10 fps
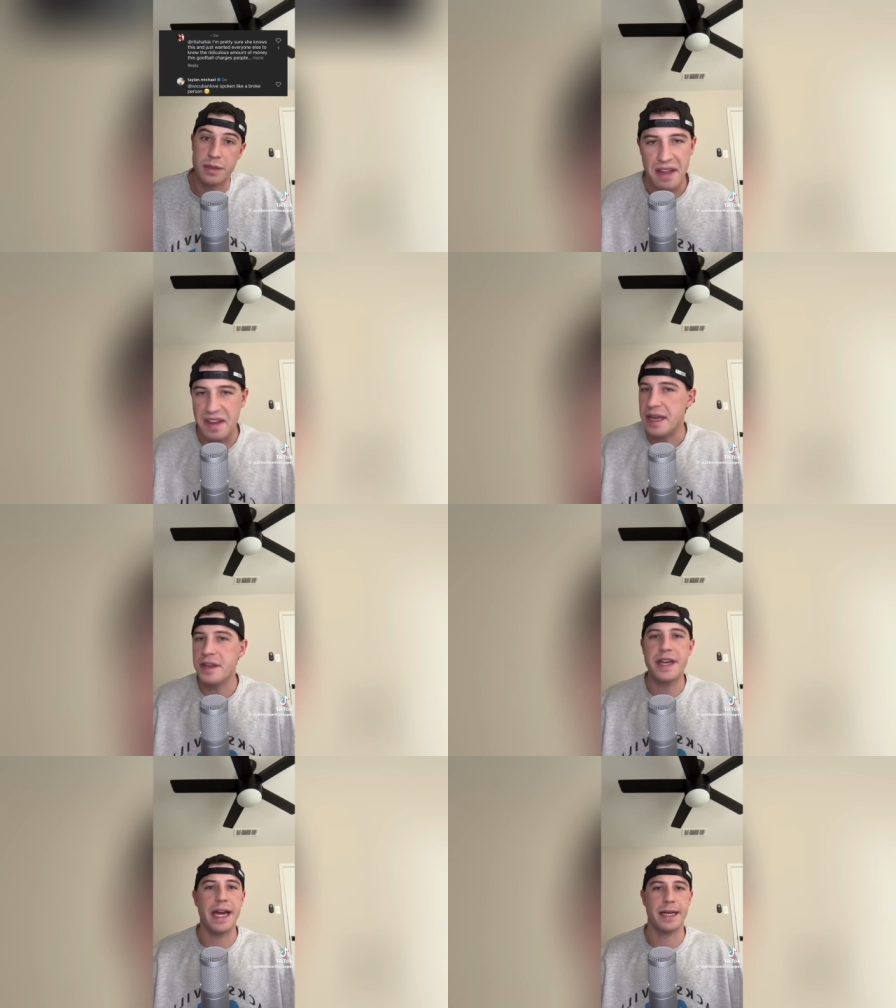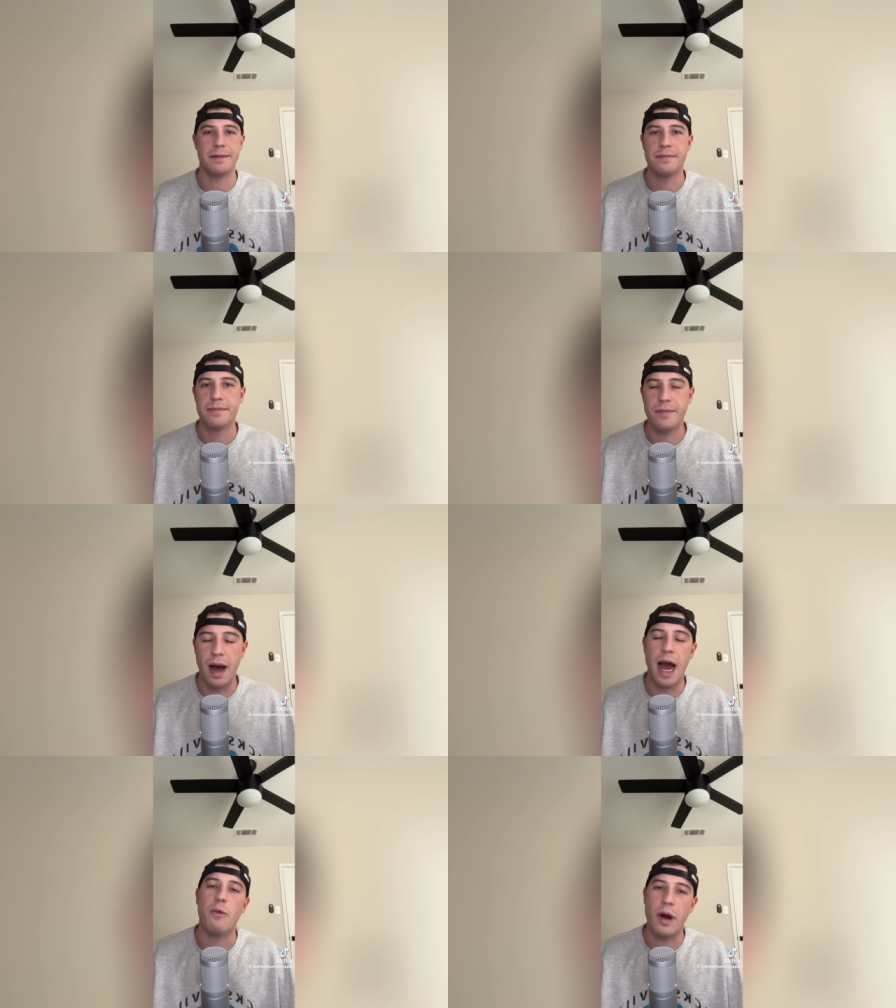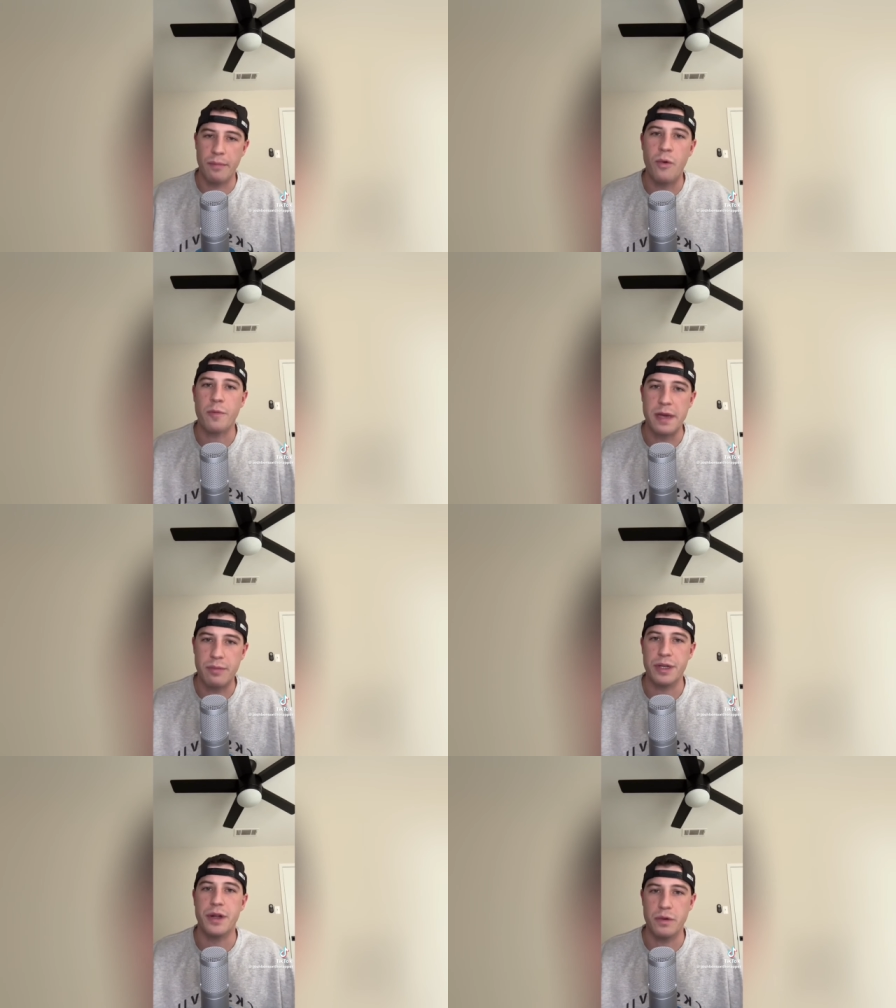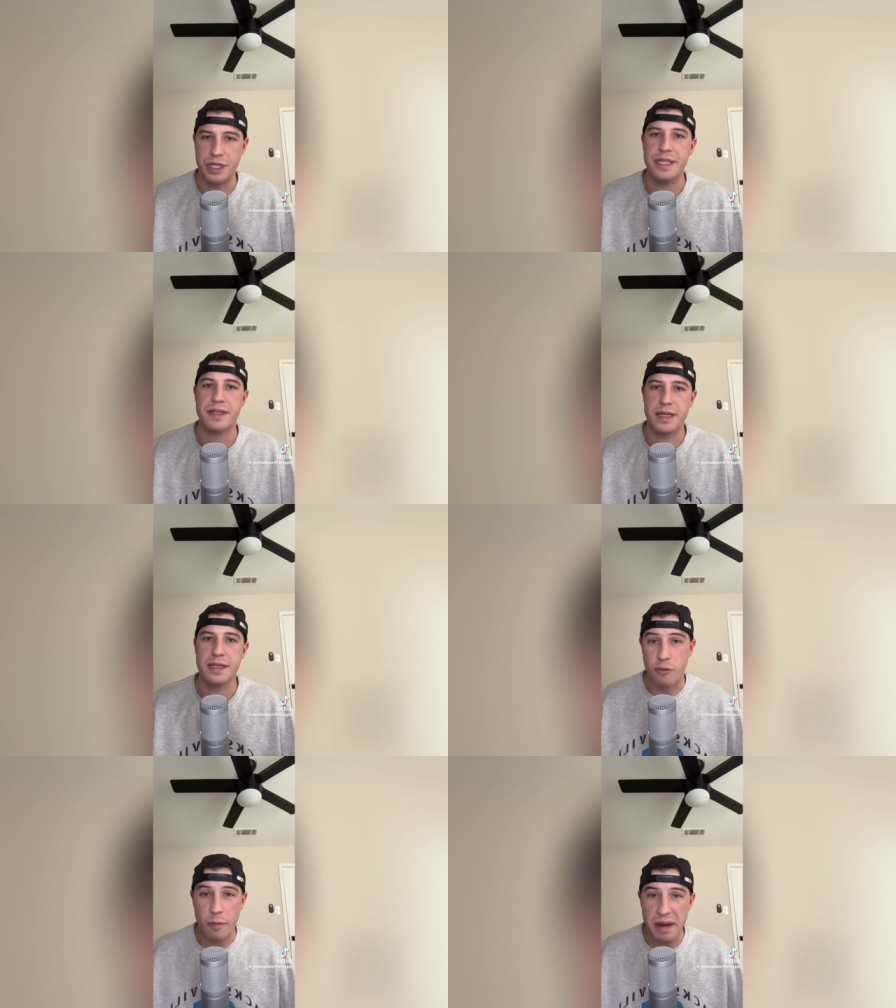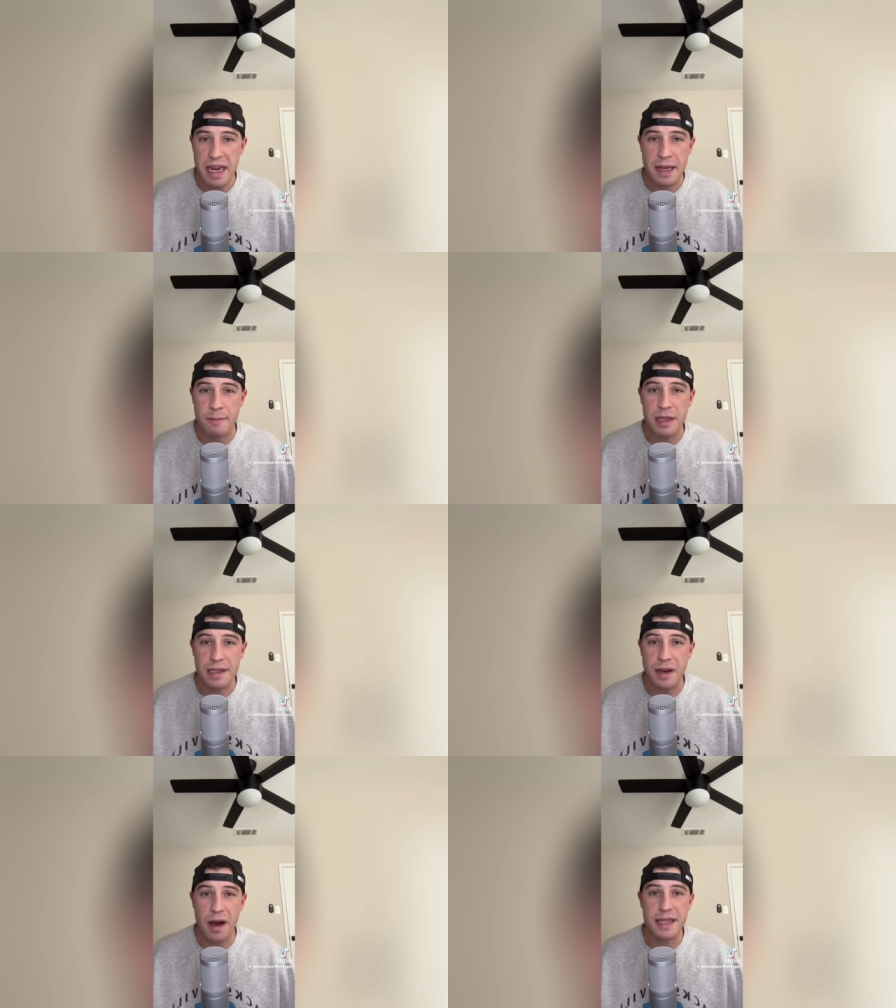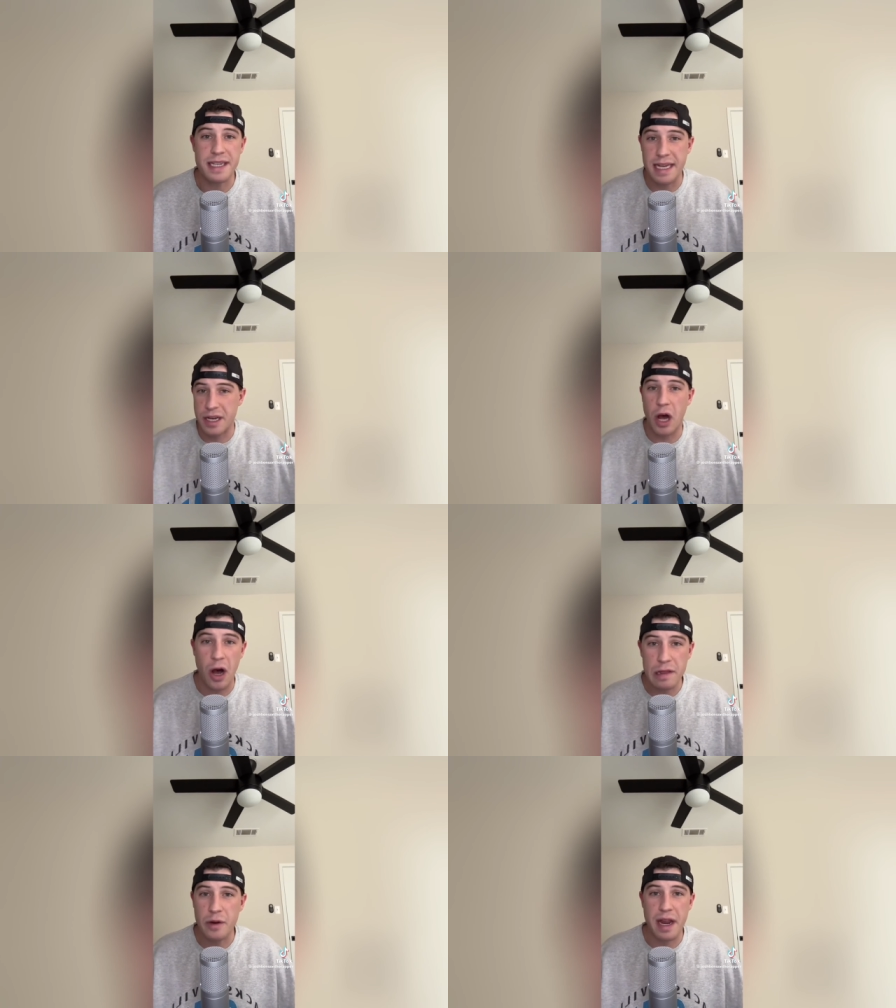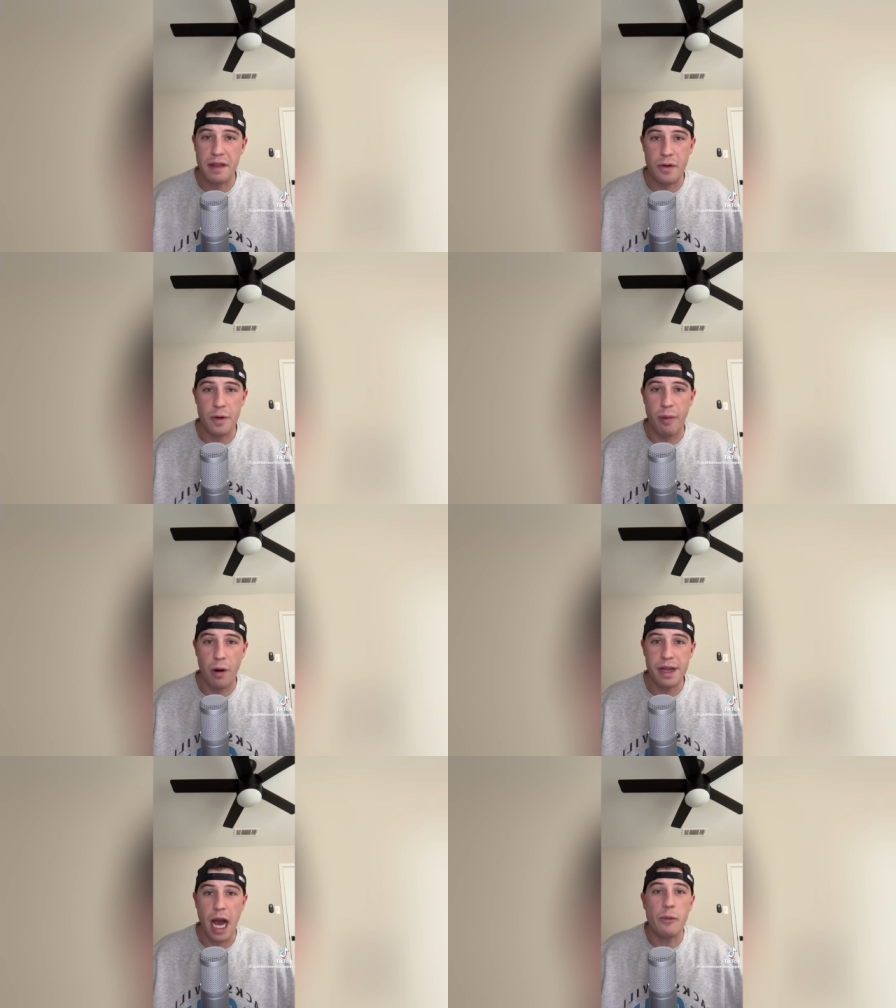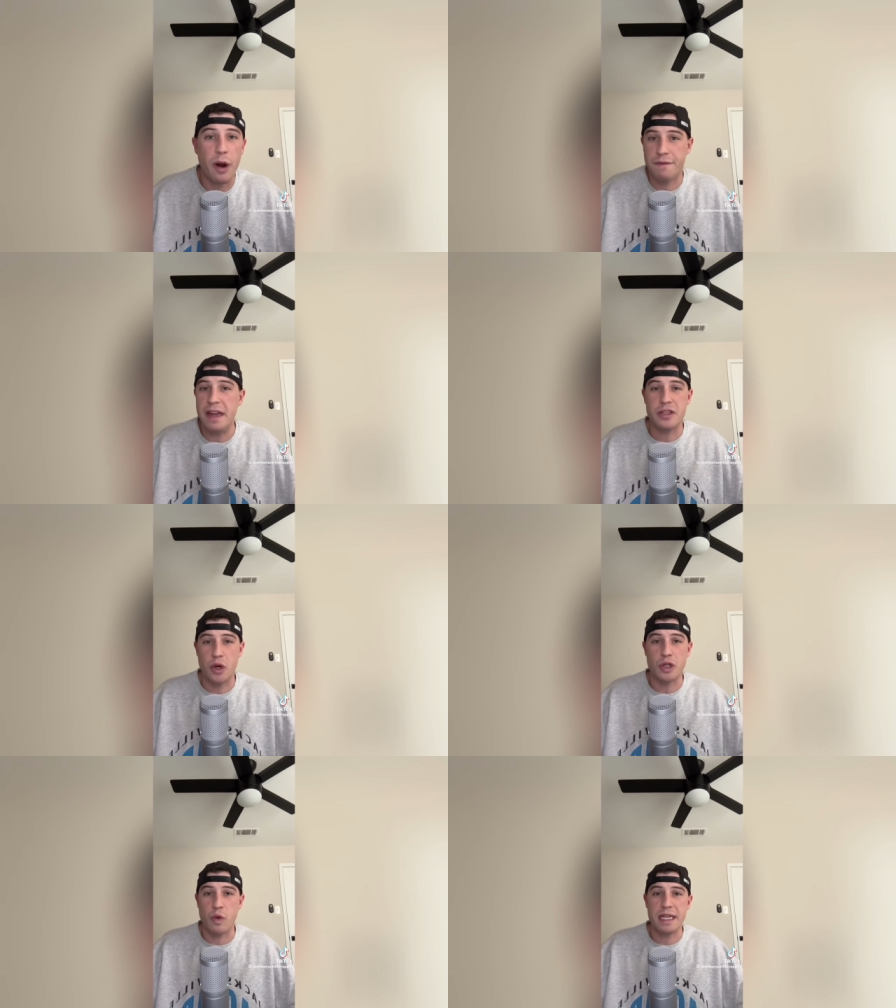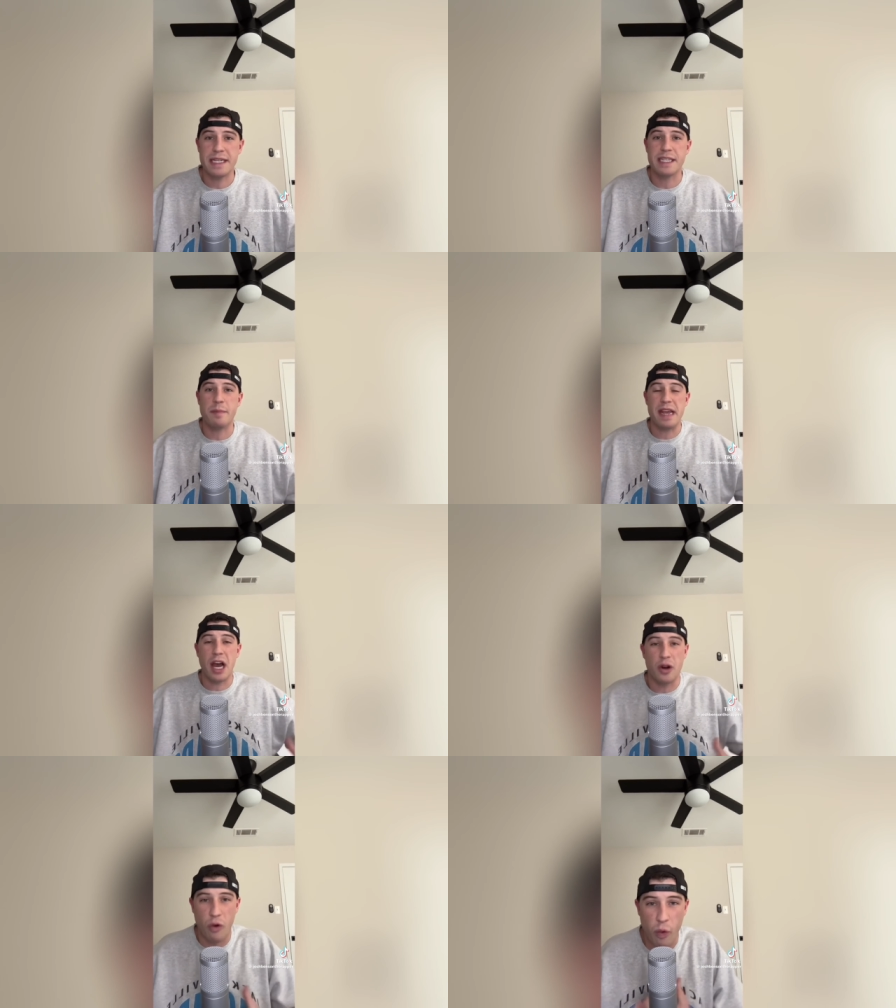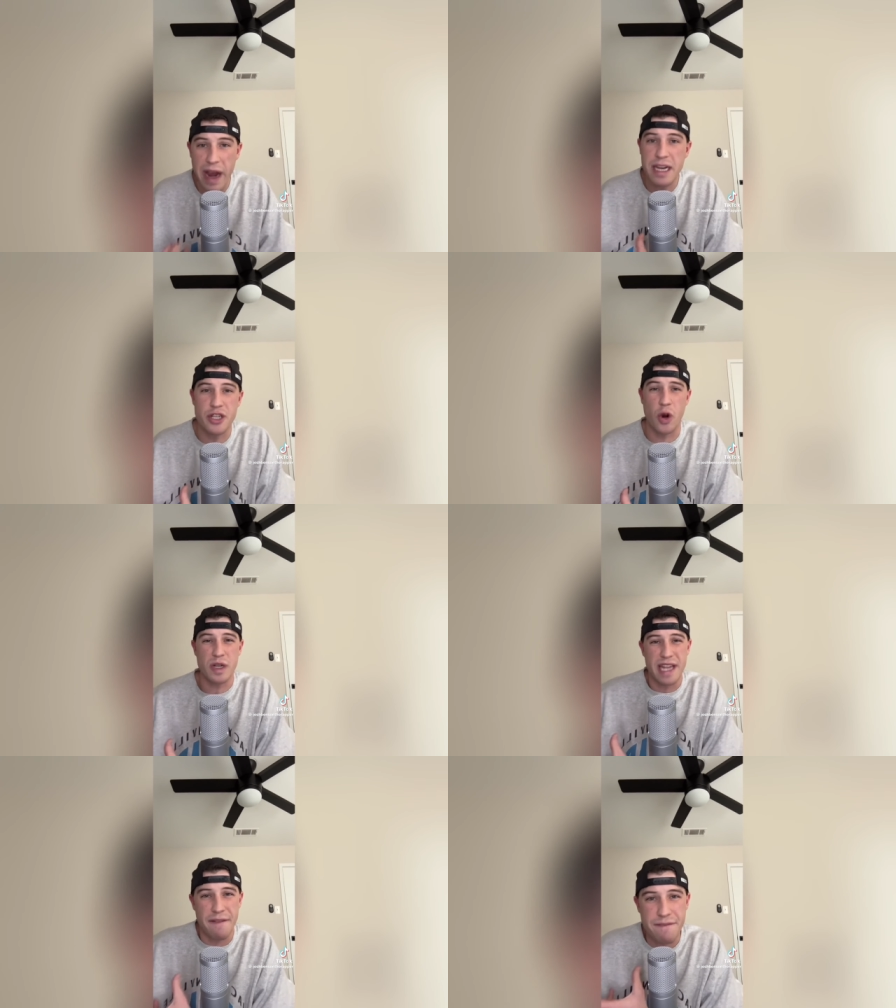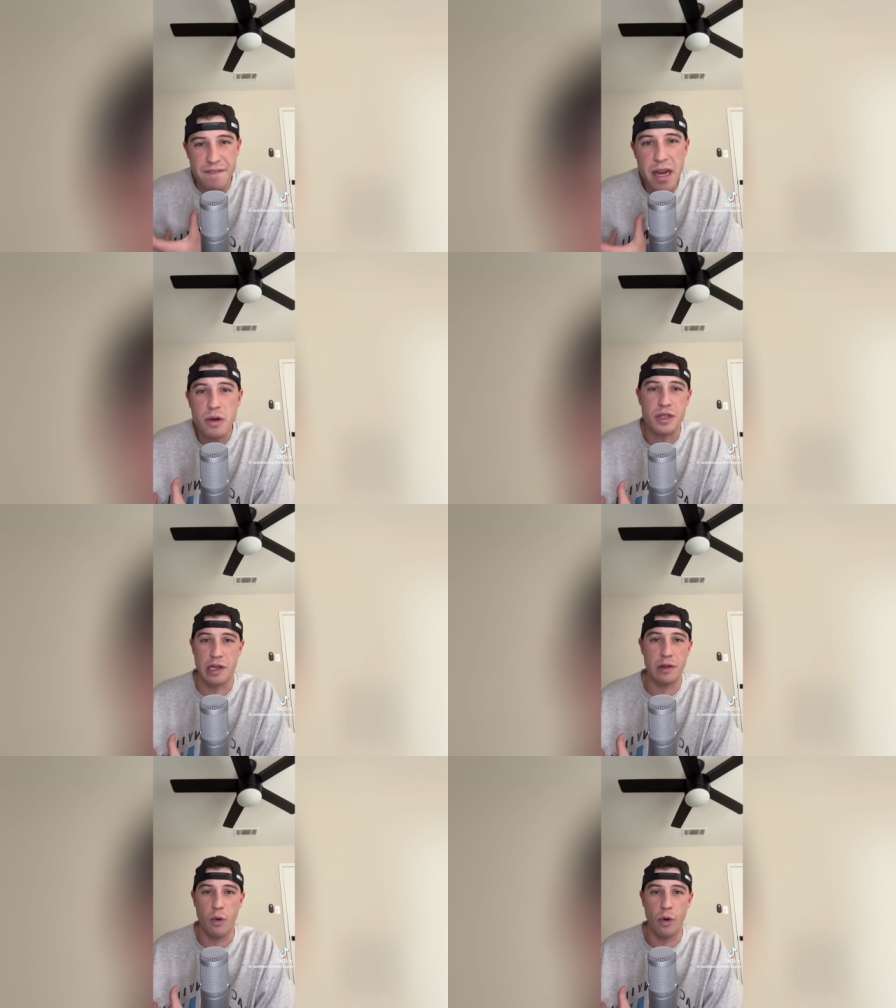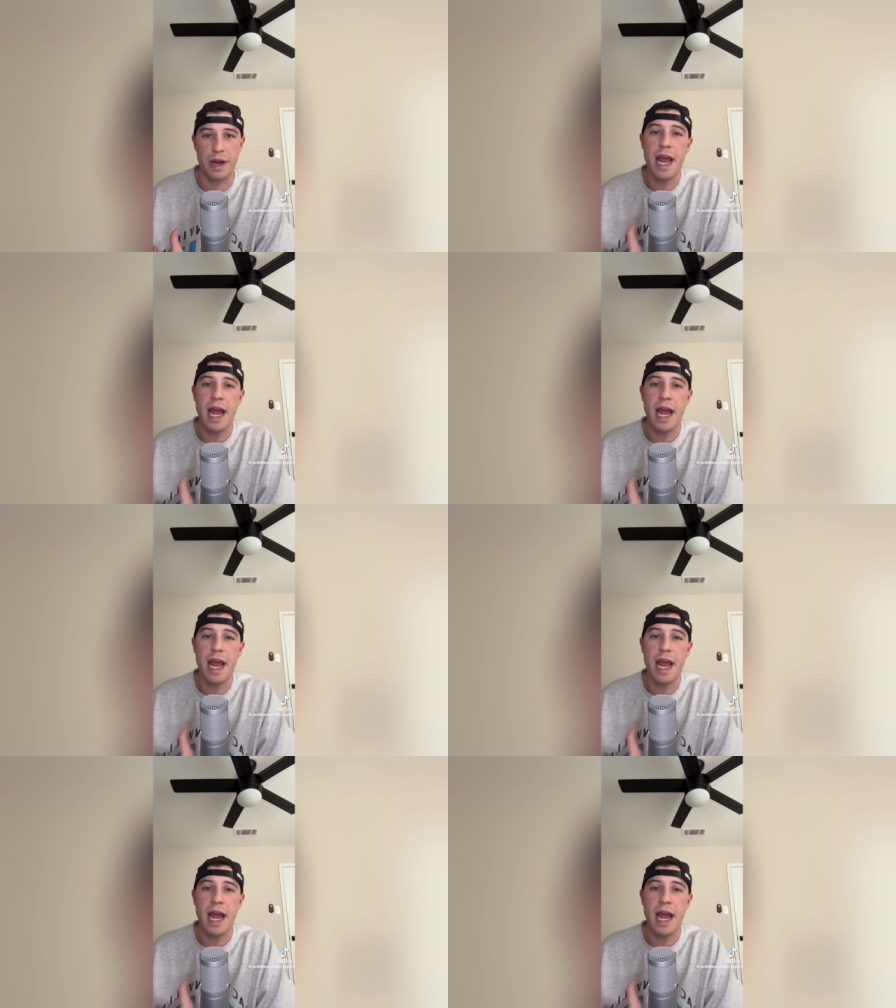At the end of the day, I want more people to know Jesus. For being completely honest, as an onlooking third party, I want Faith Church Ruston to be a great church that fears the Lord.